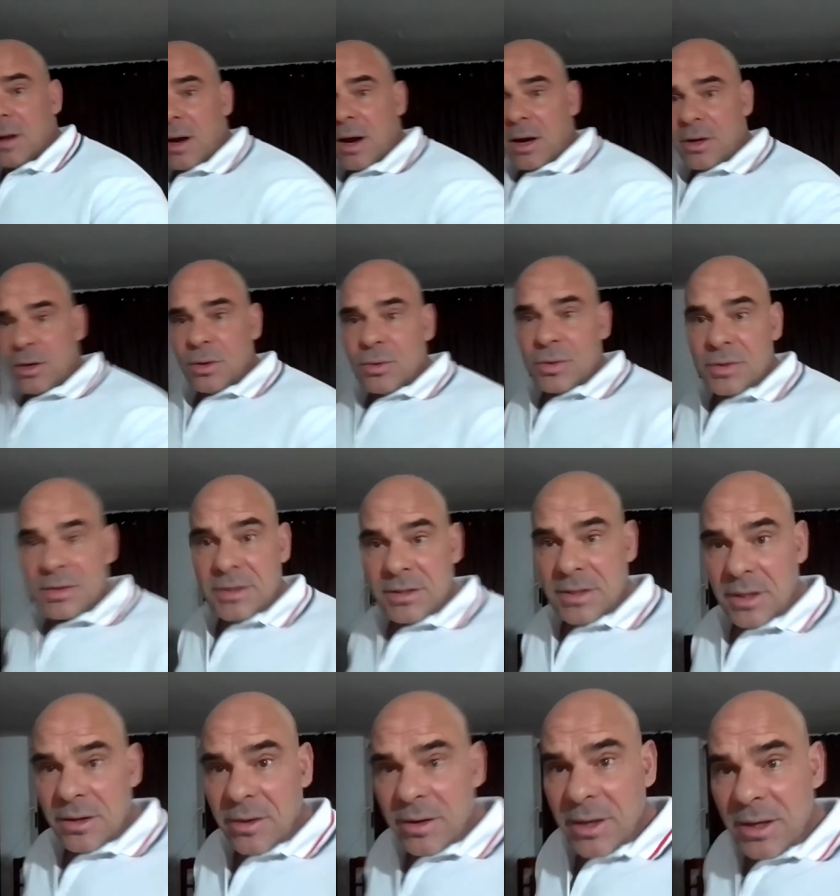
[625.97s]
Are you
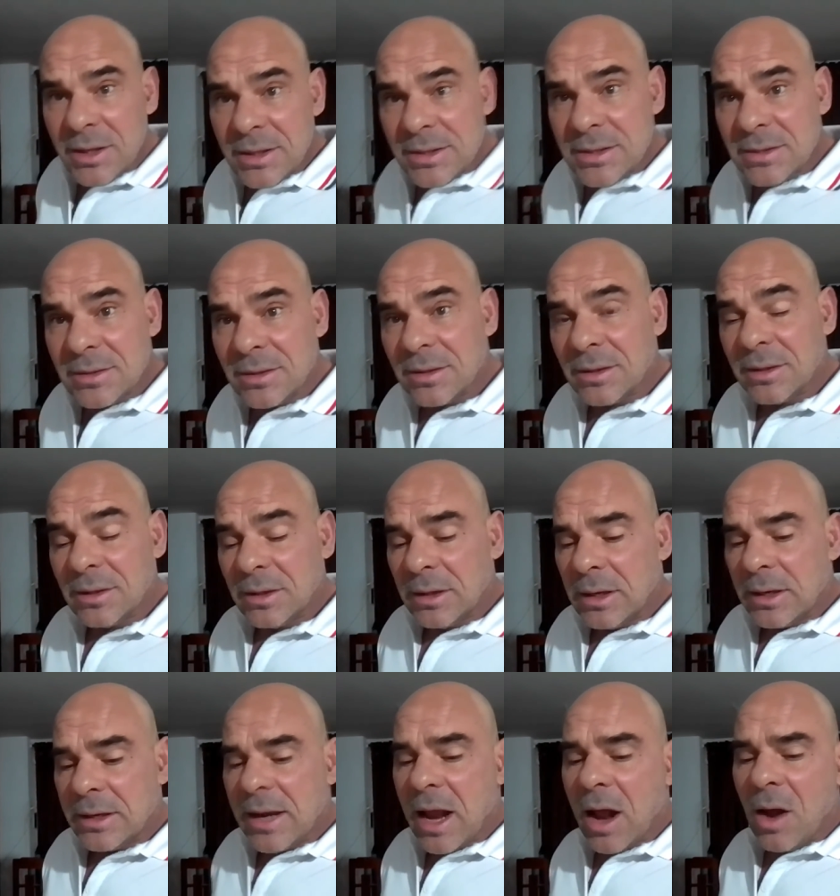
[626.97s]
serious?
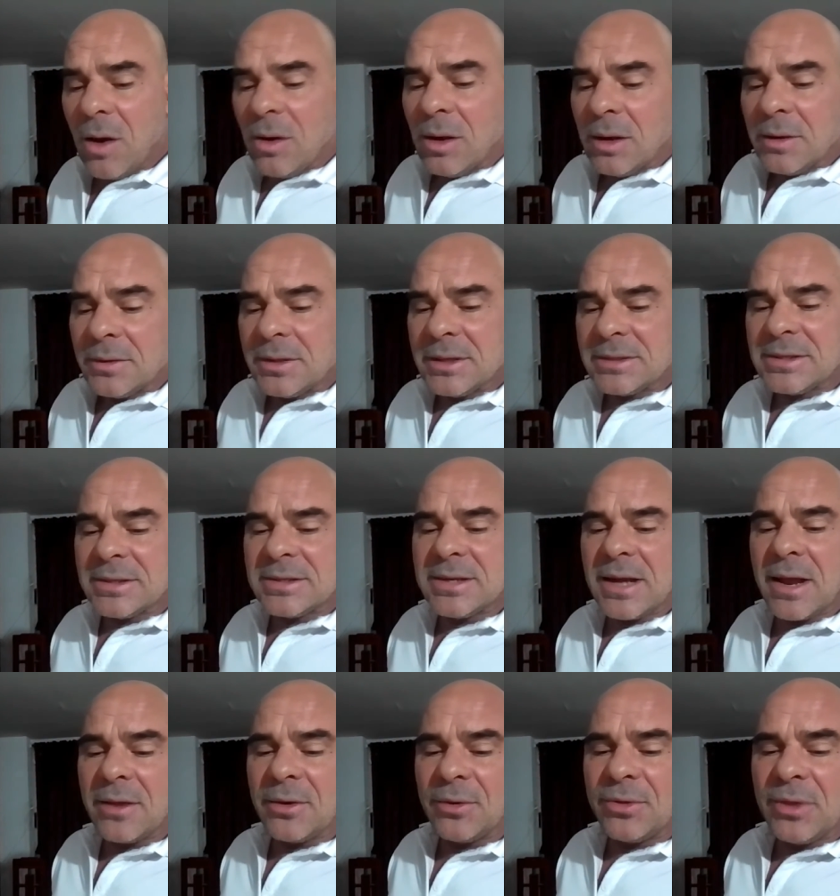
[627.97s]
Now, this is
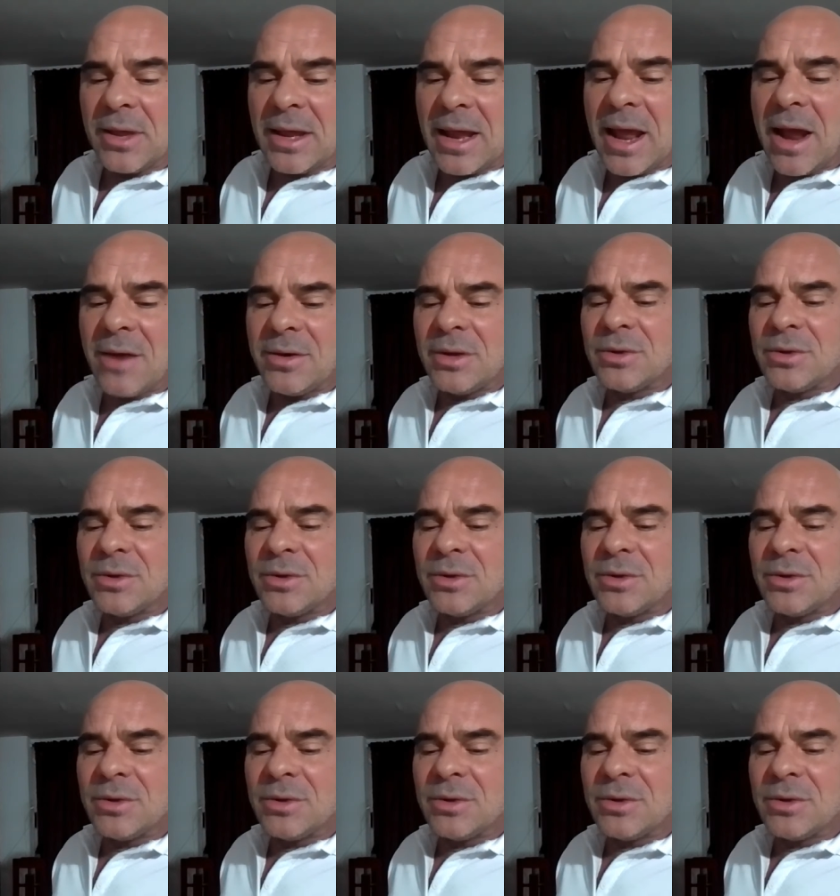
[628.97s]
the other thing.